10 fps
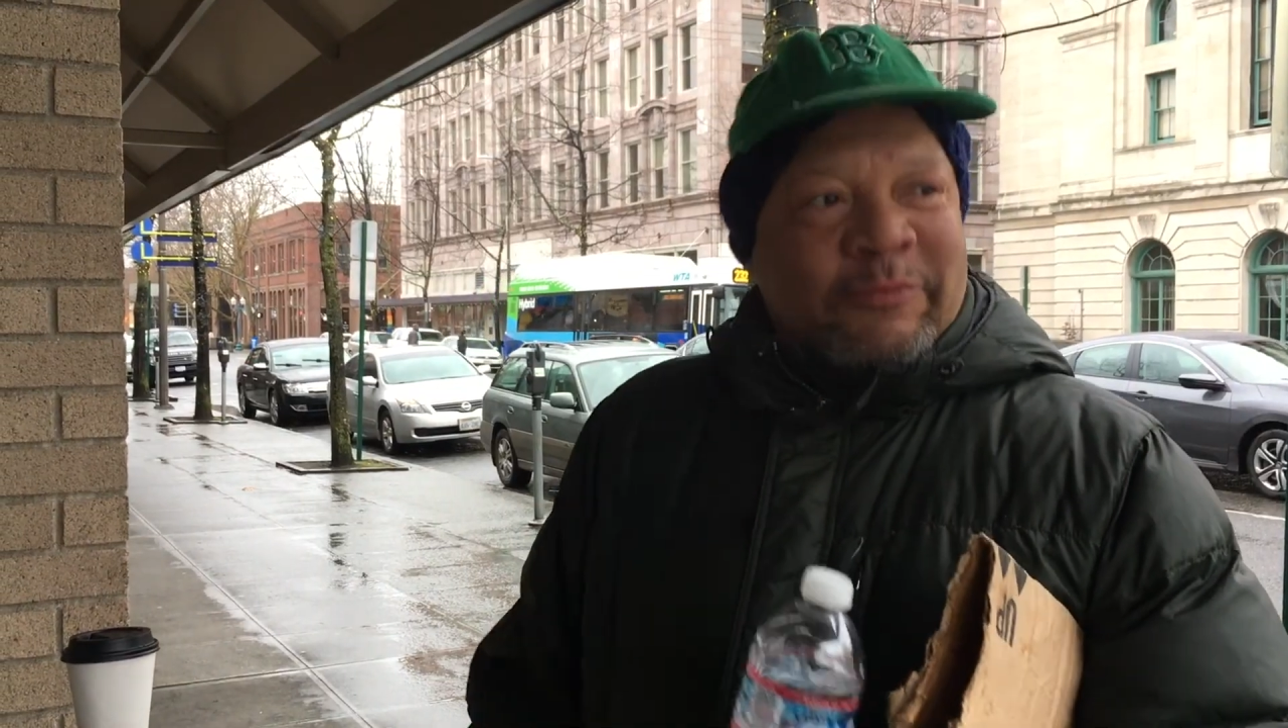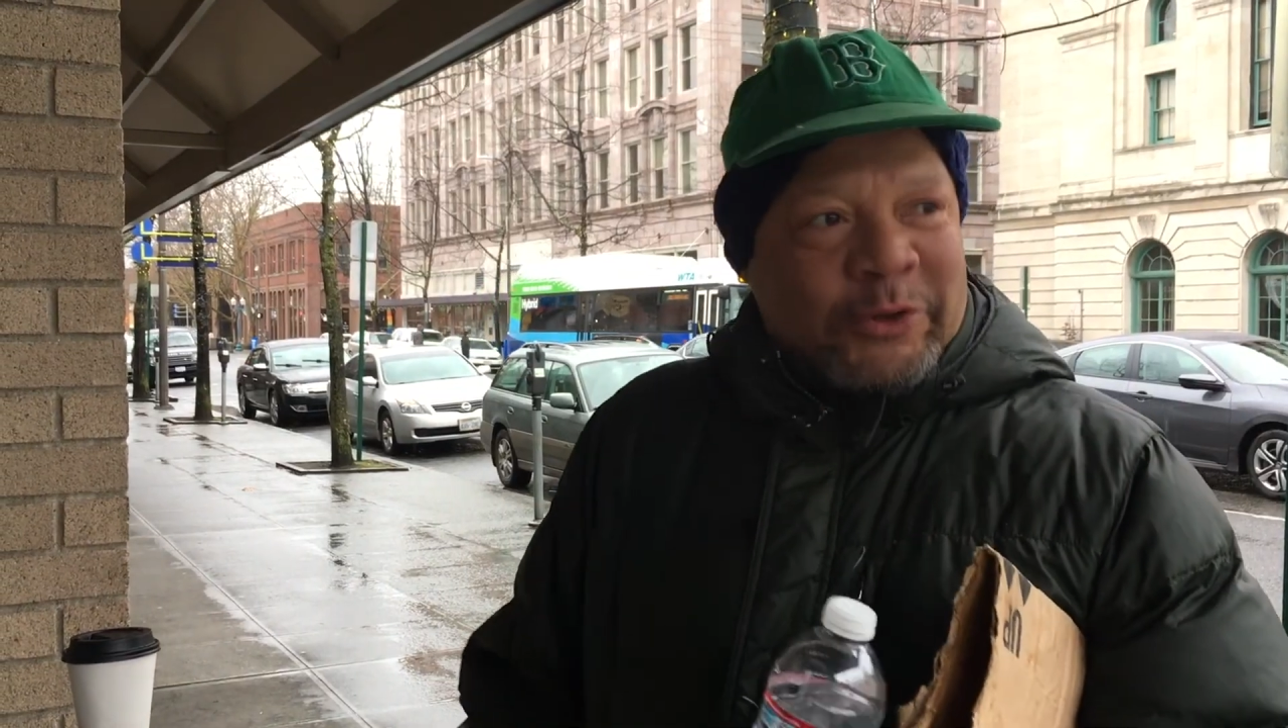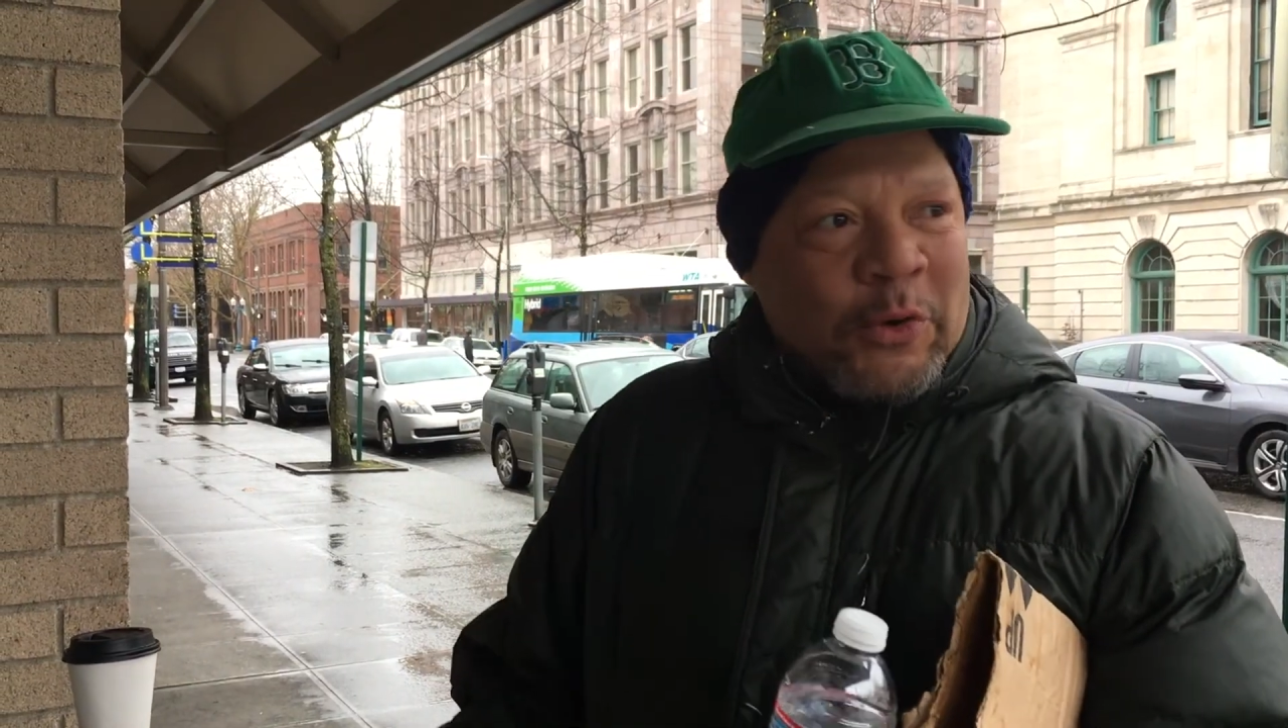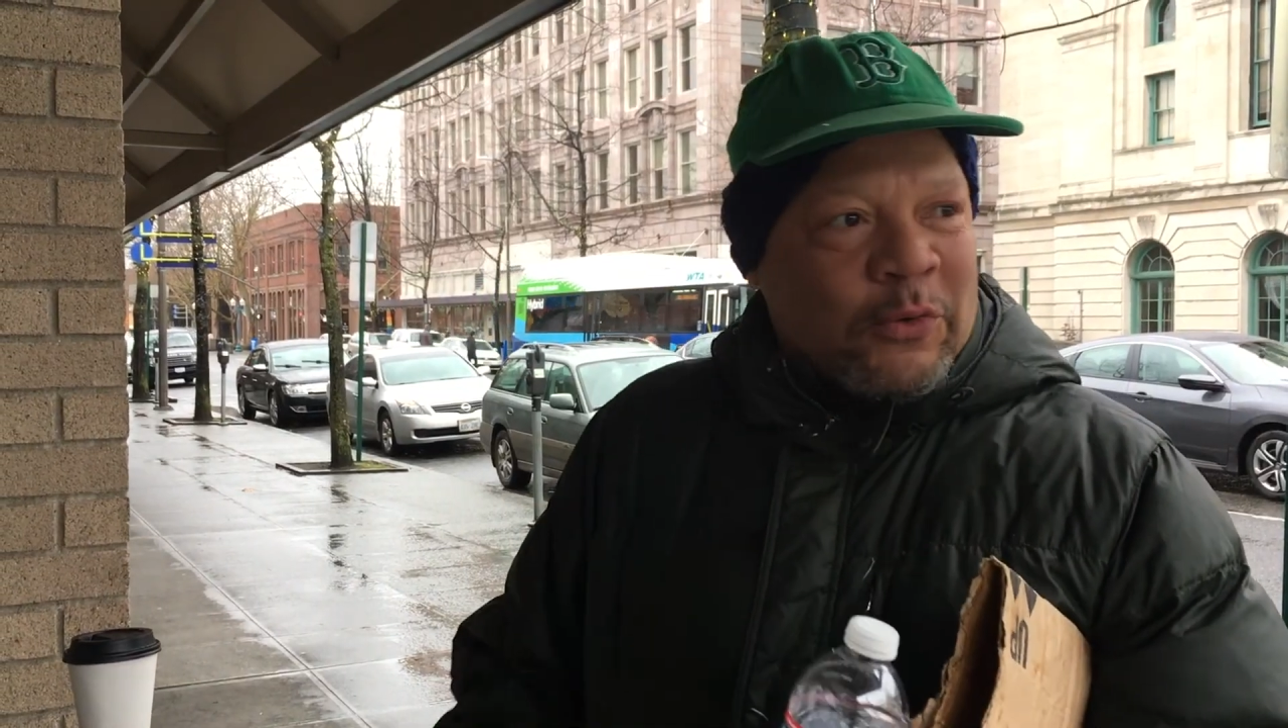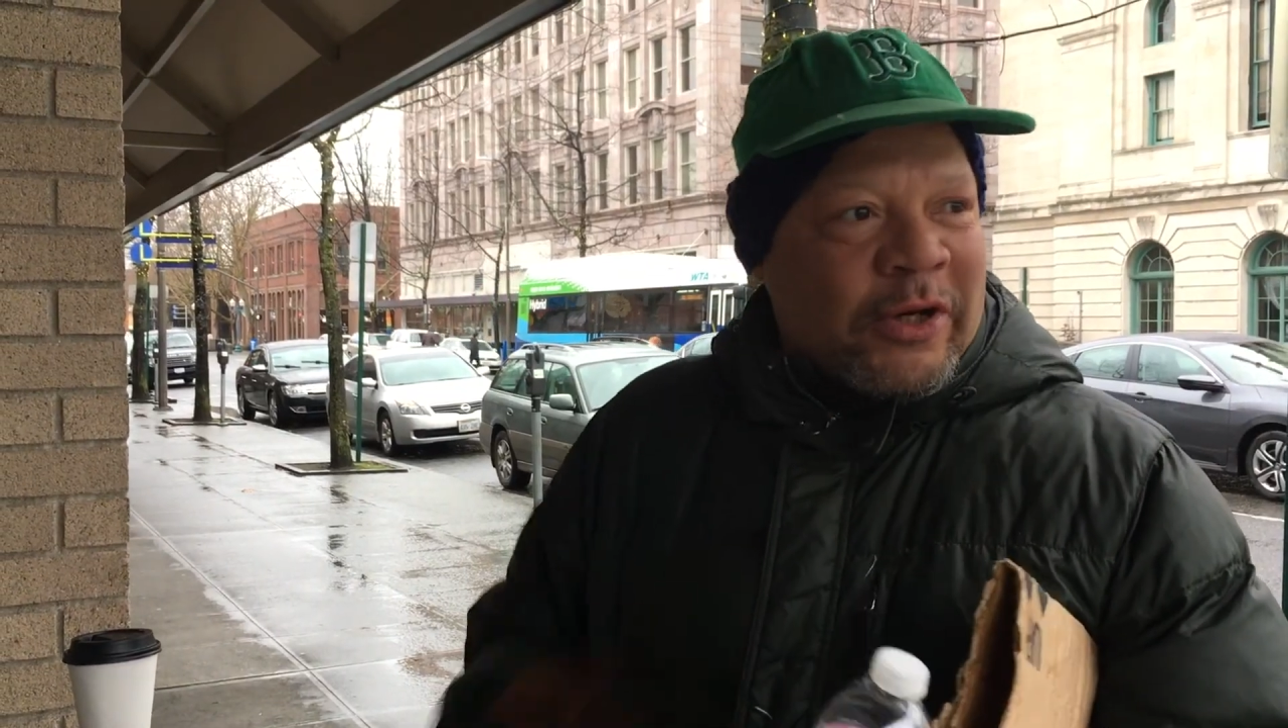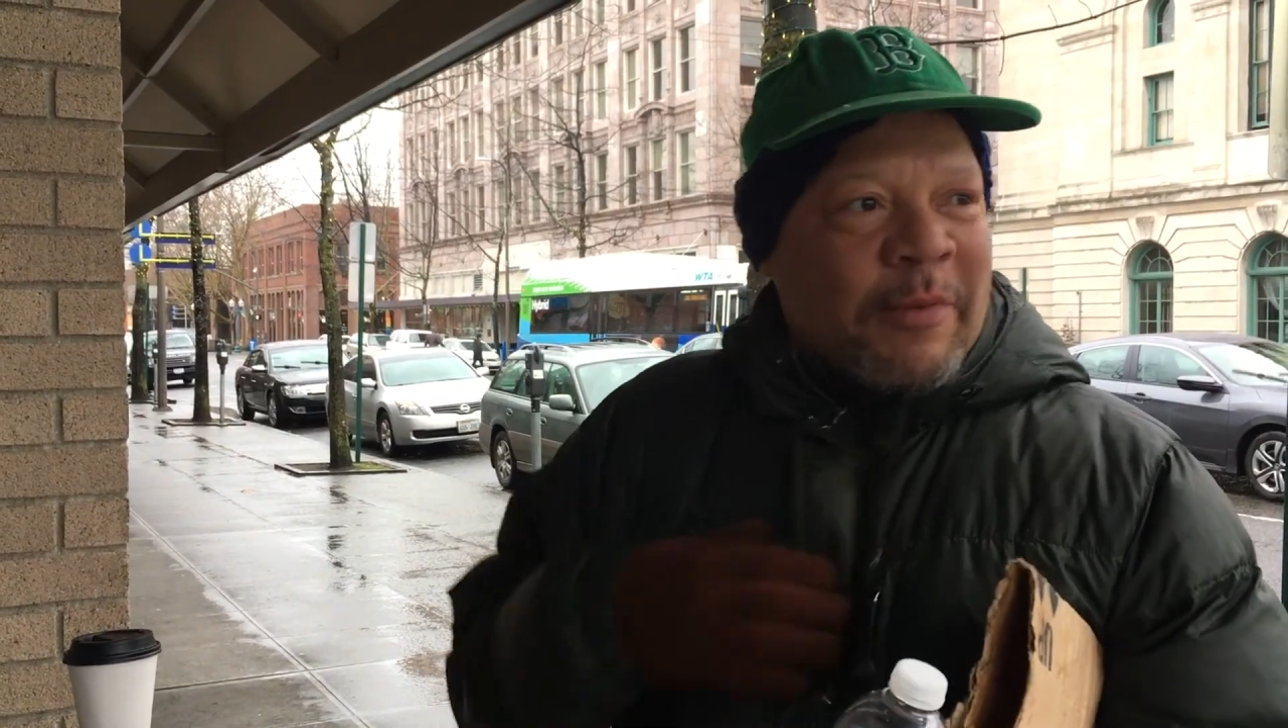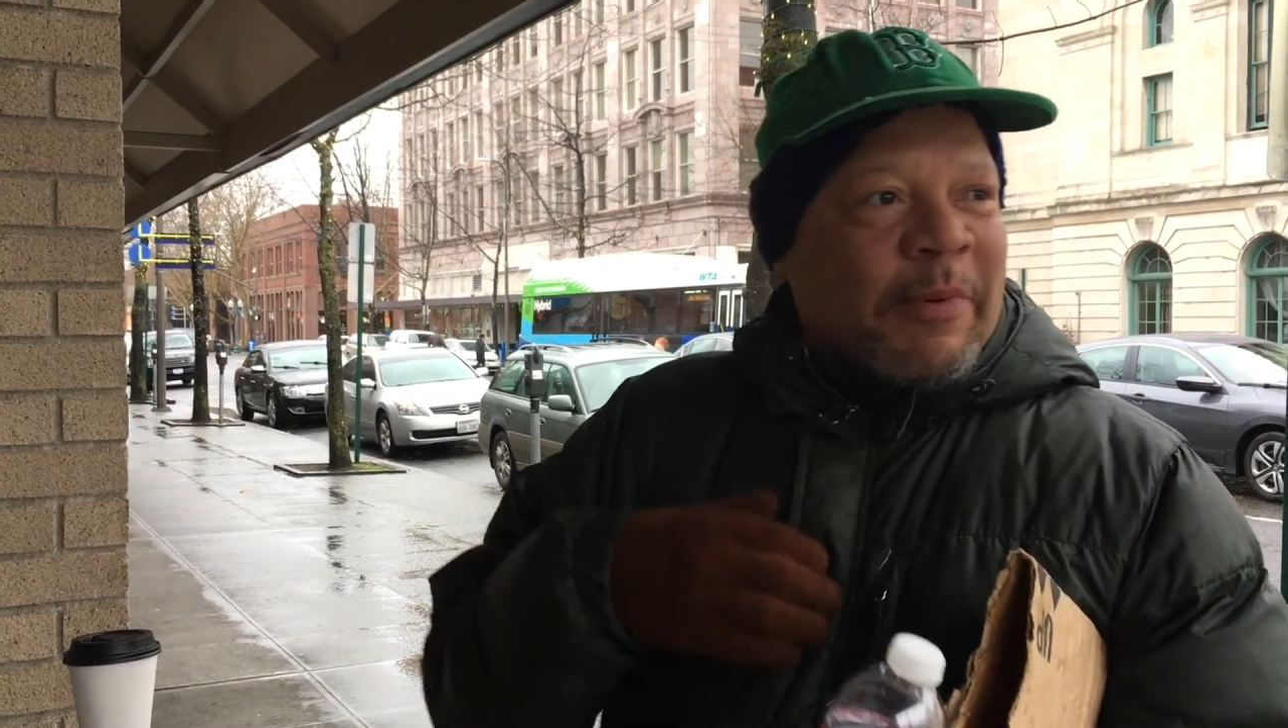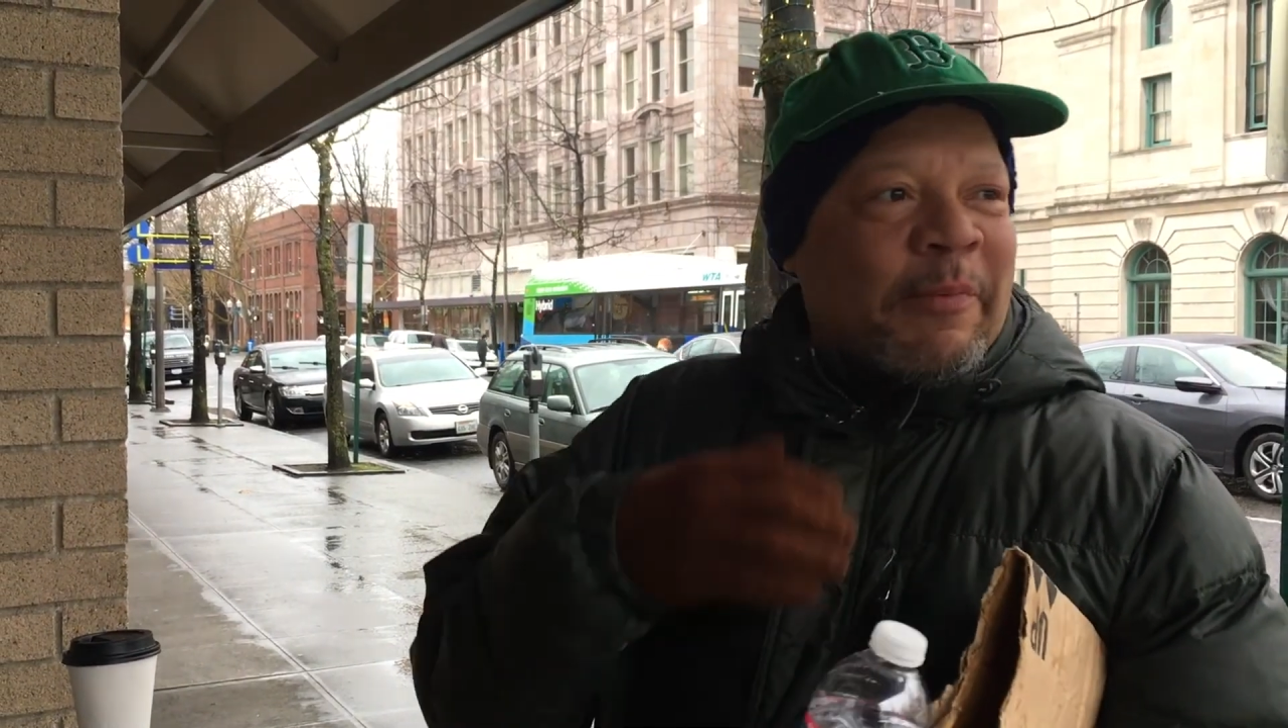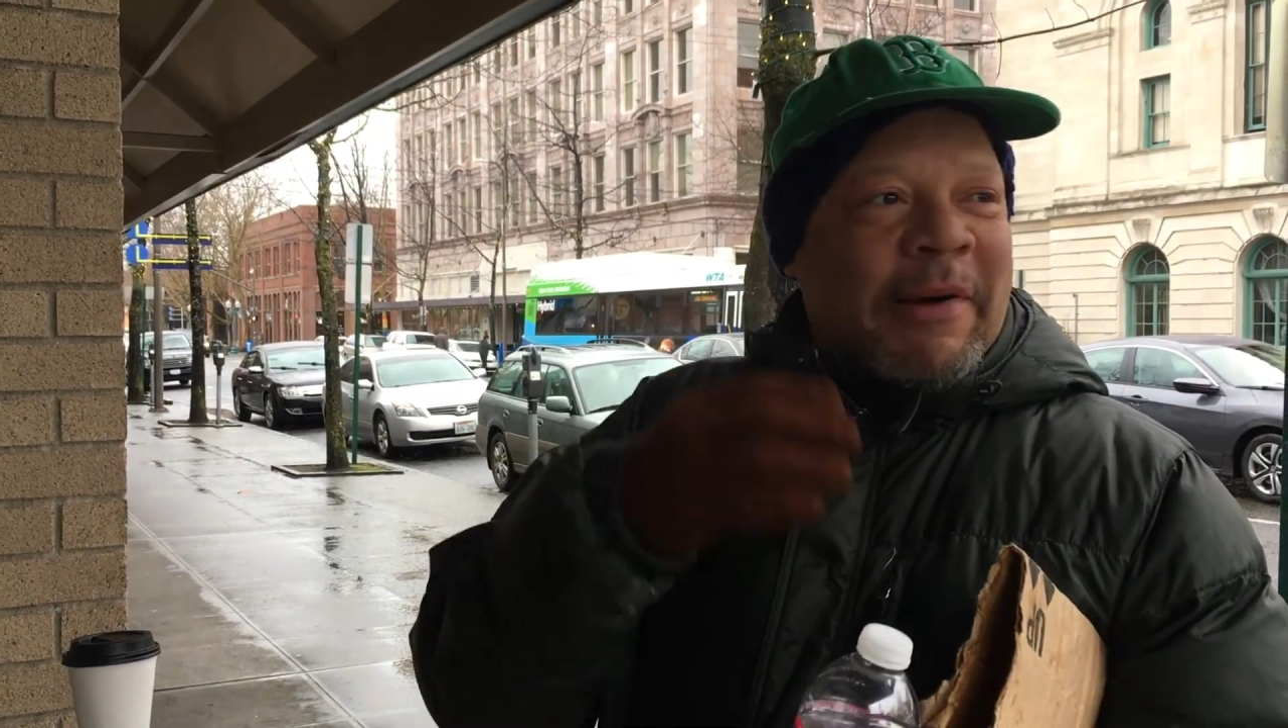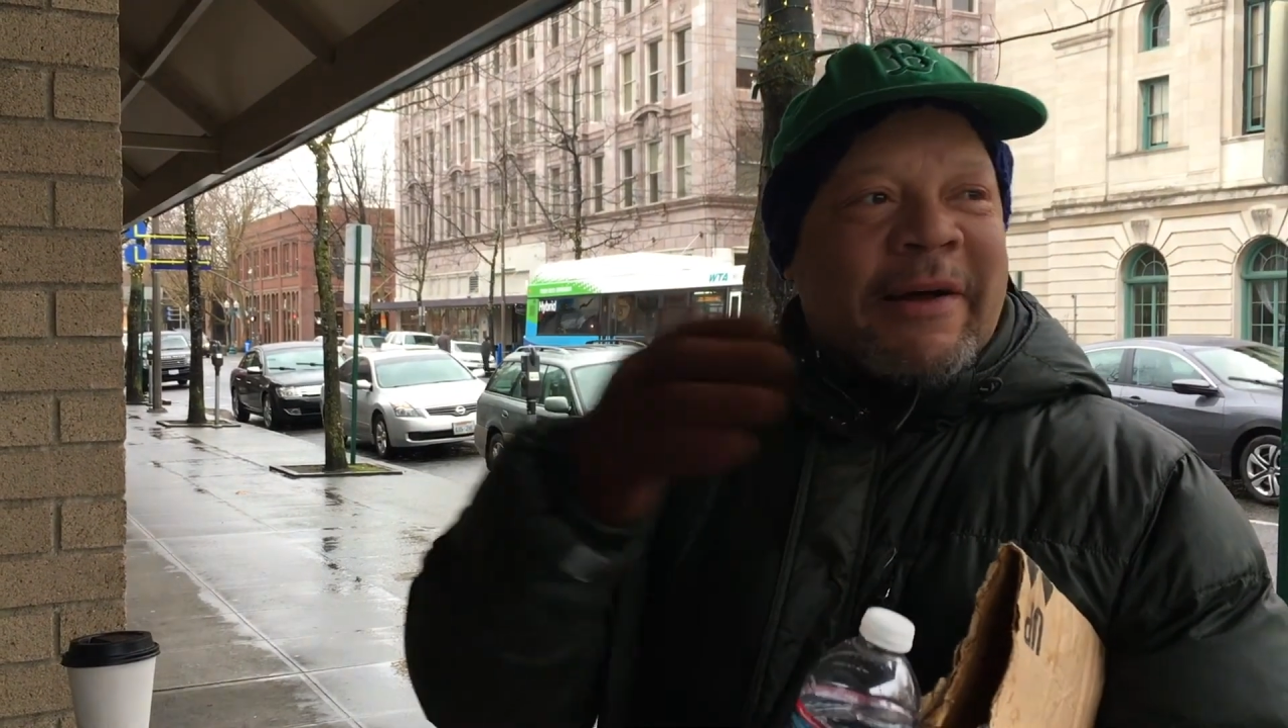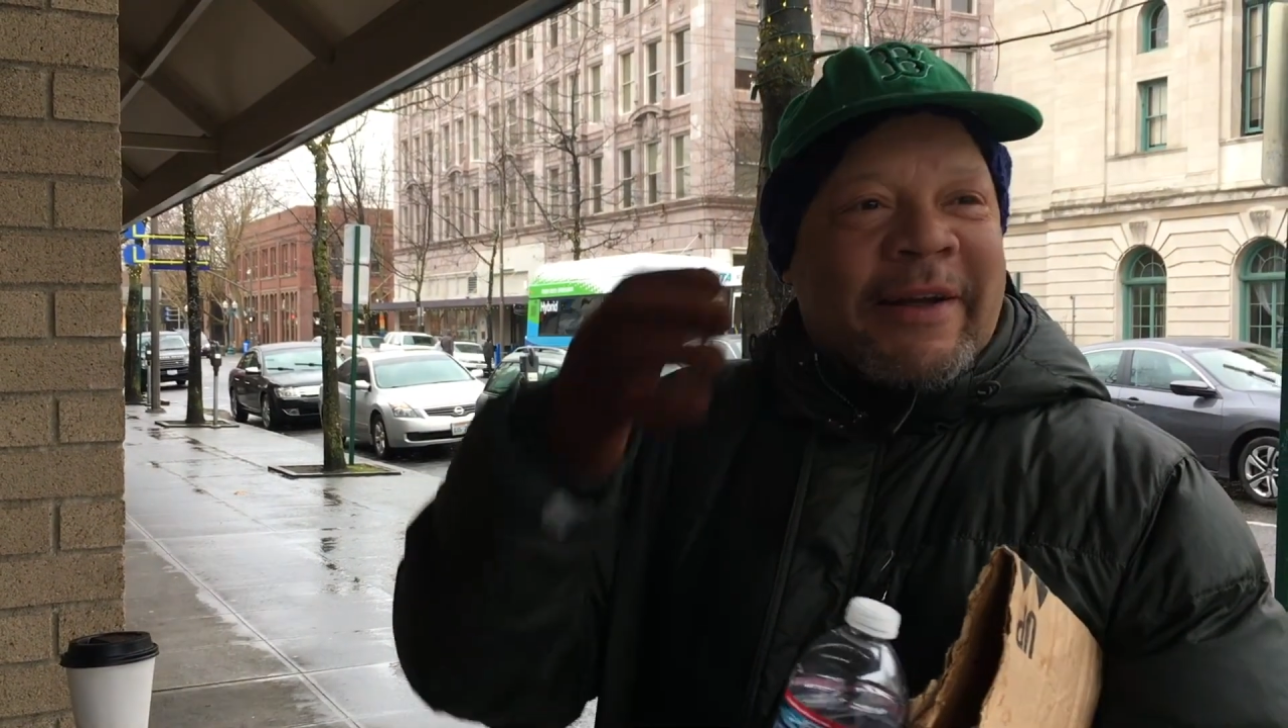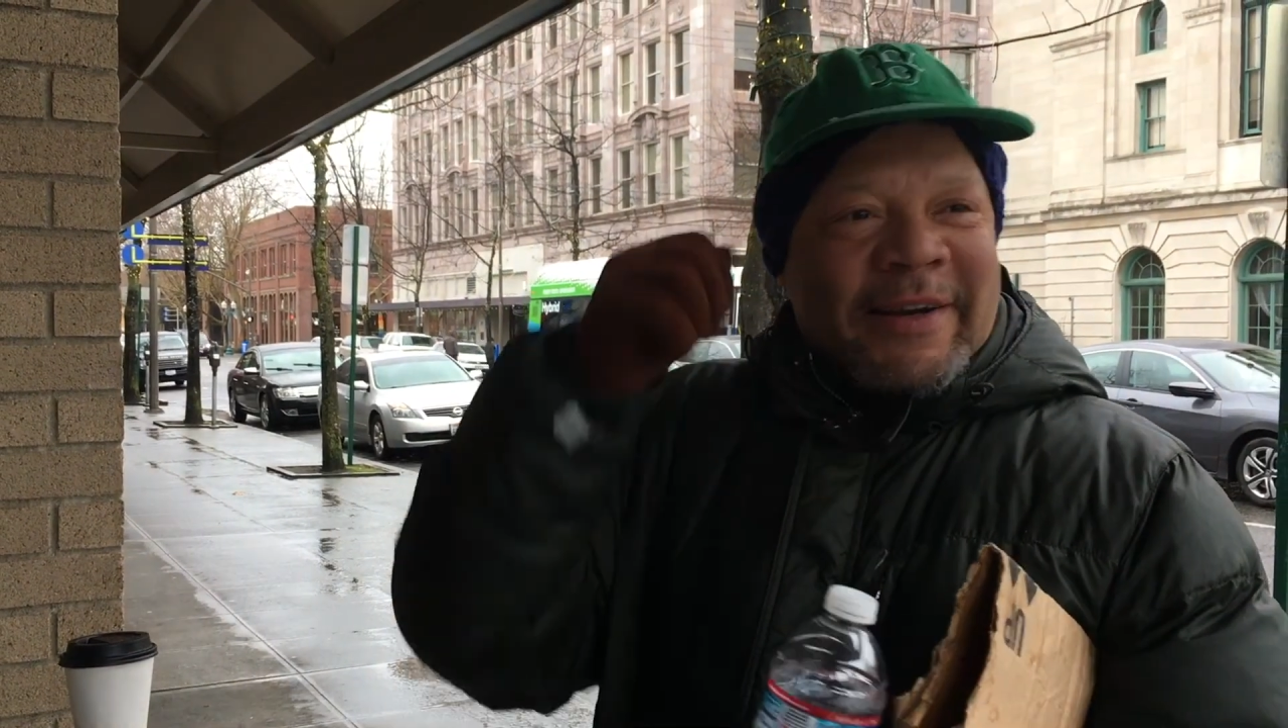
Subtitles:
choked up about